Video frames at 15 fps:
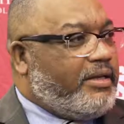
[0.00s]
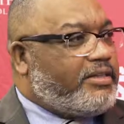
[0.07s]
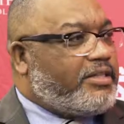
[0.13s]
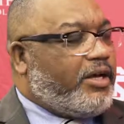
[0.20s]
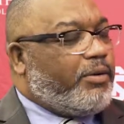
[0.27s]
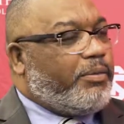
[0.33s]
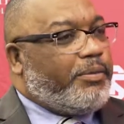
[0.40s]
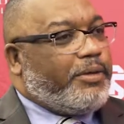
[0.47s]

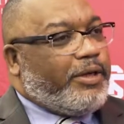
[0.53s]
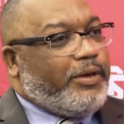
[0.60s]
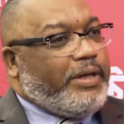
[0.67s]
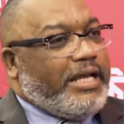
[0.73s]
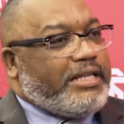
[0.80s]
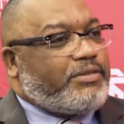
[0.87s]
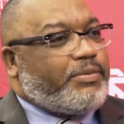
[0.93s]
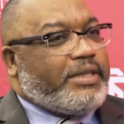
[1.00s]
So,
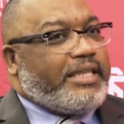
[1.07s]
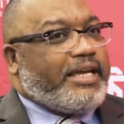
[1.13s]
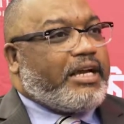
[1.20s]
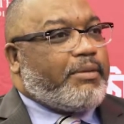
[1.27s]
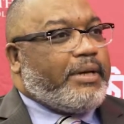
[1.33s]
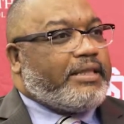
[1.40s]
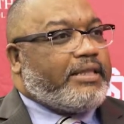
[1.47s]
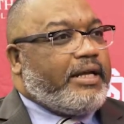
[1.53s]
and as we
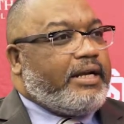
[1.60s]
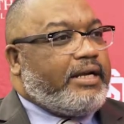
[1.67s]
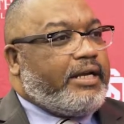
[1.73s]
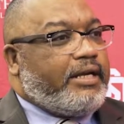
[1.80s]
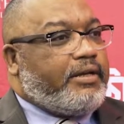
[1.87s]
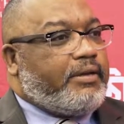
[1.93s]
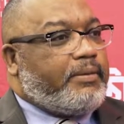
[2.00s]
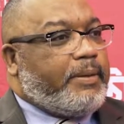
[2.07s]
think about that, and
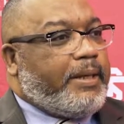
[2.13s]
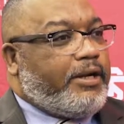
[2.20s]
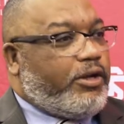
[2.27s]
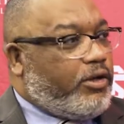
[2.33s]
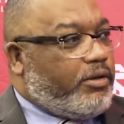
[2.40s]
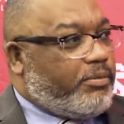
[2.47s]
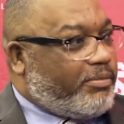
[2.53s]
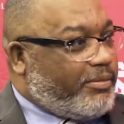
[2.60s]
I
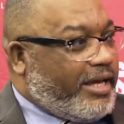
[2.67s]
know you